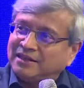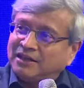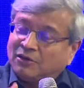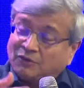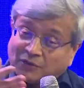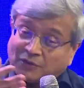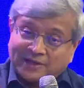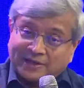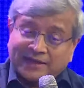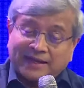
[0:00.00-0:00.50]
for
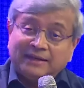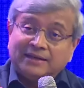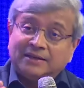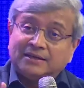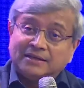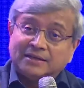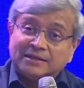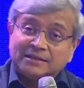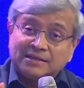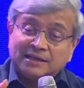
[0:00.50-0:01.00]
10
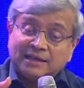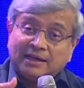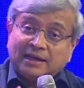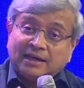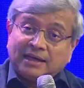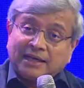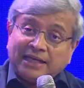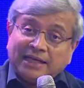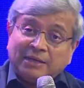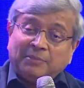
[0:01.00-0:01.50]
years,
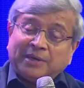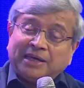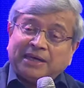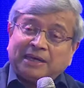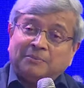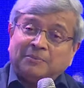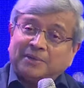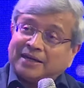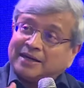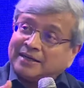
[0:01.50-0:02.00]
he became
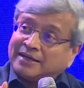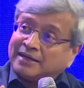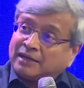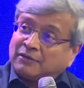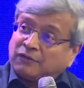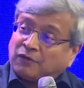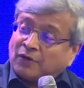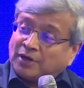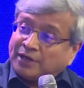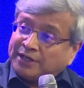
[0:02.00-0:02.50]
director at
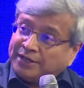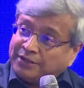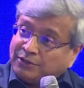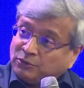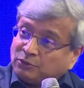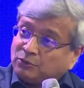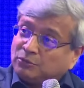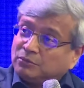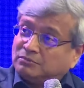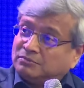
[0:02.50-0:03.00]

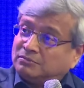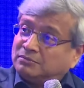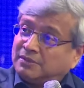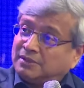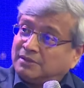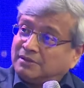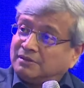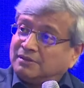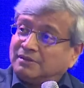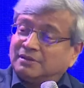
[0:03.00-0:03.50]
42.
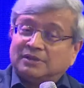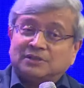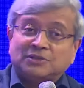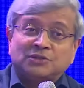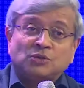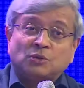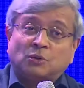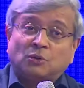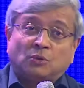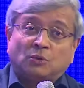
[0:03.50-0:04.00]
Uh,
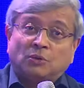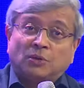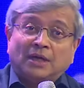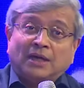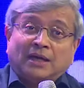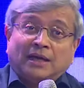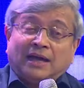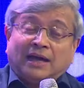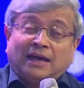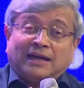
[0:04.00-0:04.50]
so
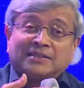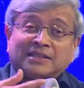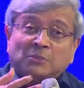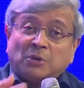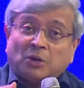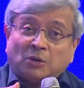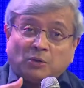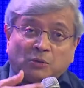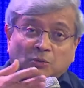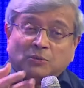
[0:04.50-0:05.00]

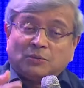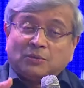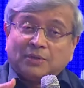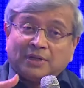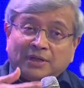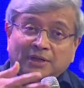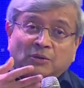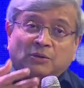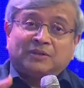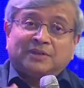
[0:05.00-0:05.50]
somehow, you
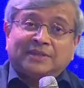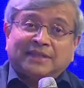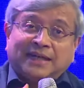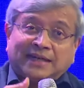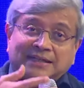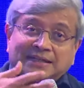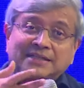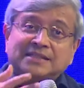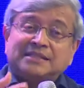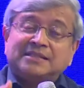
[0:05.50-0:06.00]
know, that
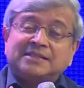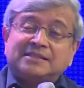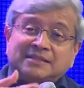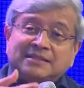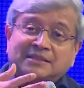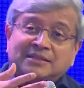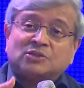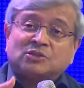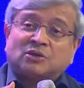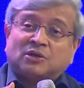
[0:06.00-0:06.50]
is the
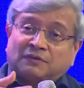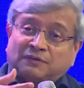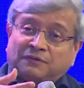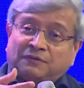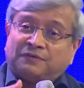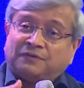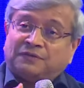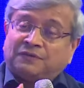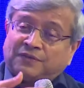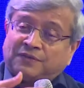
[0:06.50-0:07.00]
sort of
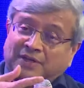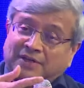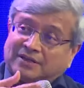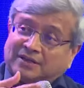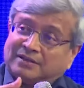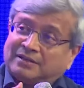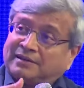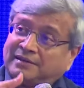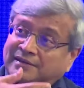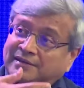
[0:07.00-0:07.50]

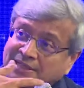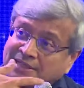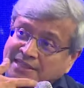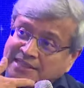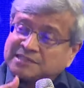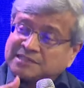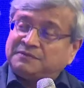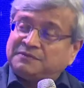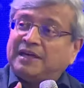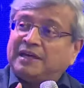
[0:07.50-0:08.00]
uh,
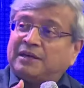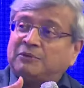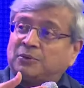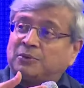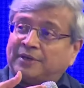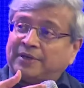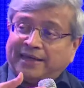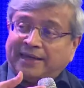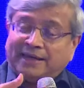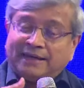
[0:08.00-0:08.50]
risks we have to
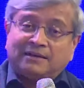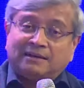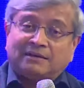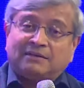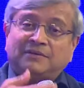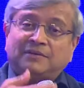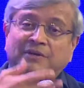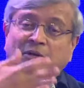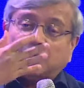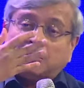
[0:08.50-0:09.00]
take. We
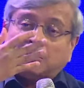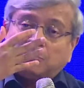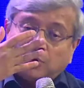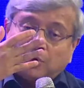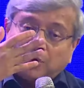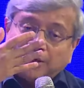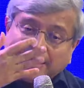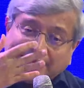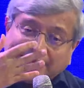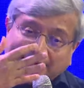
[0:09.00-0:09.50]
have to
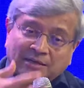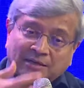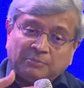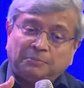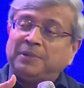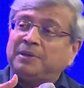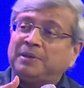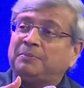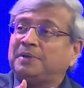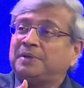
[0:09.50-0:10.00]
appoint young
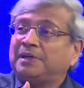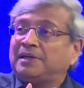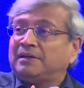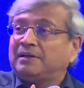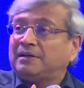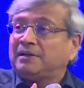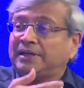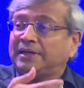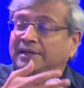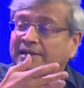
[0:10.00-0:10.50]
people
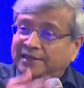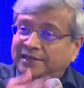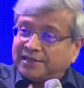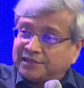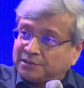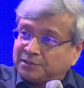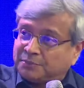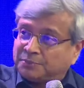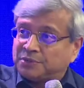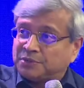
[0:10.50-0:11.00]
in
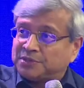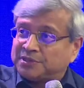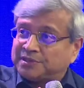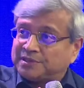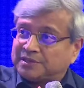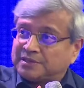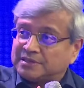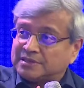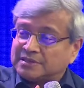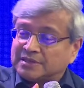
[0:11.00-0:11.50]
leadership
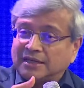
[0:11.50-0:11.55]
positions